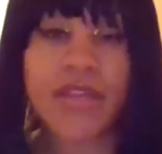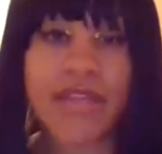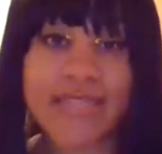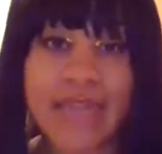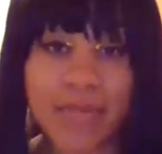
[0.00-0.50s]

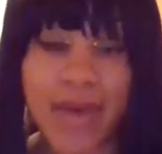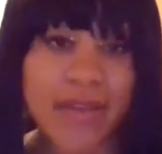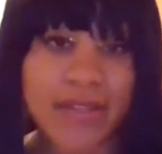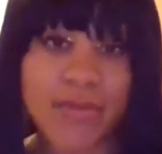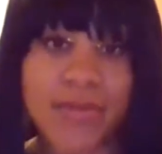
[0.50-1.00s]
That's not
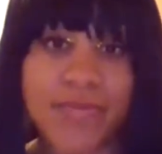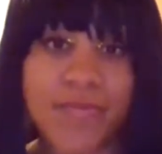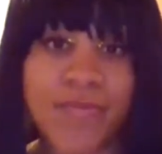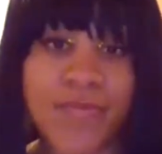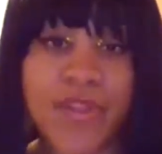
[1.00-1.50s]

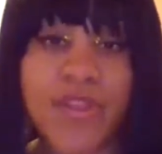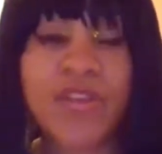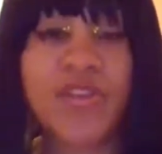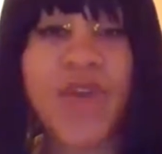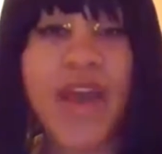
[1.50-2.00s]
possible.
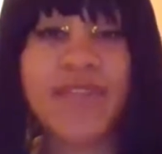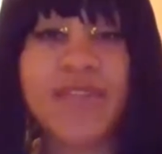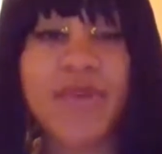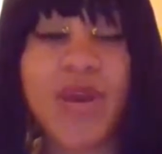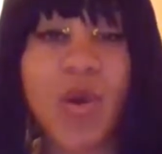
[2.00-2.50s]
You have
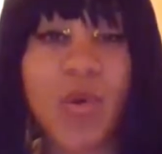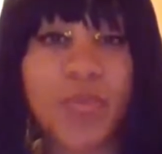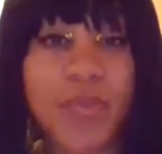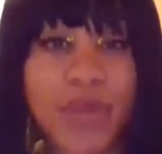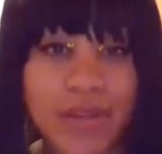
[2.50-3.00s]
to be
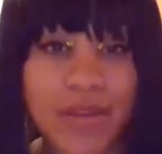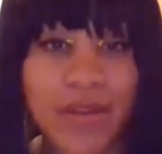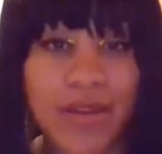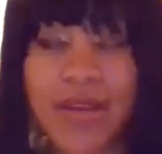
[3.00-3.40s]
open